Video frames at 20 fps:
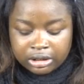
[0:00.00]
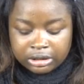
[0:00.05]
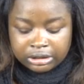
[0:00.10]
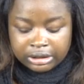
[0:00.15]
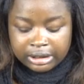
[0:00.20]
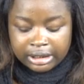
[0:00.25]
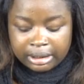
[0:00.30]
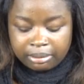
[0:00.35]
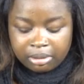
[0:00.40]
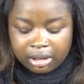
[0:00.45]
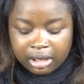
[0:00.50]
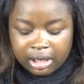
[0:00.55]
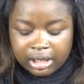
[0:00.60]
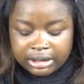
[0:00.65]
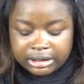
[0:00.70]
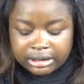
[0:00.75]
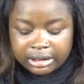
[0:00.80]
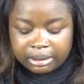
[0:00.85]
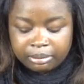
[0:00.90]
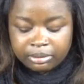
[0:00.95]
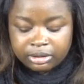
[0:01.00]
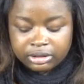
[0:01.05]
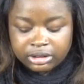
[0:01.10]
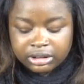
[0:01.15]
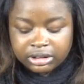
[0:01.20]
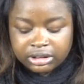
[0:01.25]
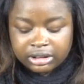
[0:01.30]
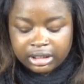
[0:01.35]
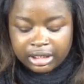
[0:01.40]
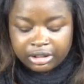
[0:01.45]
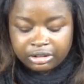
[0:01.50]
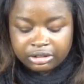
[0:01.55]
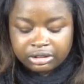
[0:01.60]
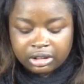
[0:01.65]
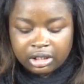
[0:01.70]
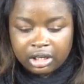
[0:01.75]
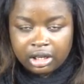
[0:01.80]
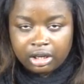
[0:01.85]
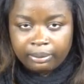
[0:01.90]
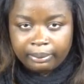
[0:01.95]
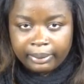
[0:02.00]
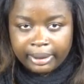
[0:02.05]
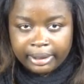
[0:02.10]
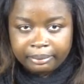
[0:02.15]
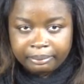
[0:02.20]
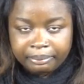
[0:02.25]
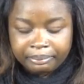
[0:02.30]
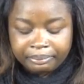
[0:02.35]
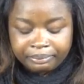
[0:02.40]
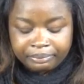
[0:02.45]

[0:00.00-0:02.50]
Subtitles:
To keep the colour scheme consistent, I used the colour white.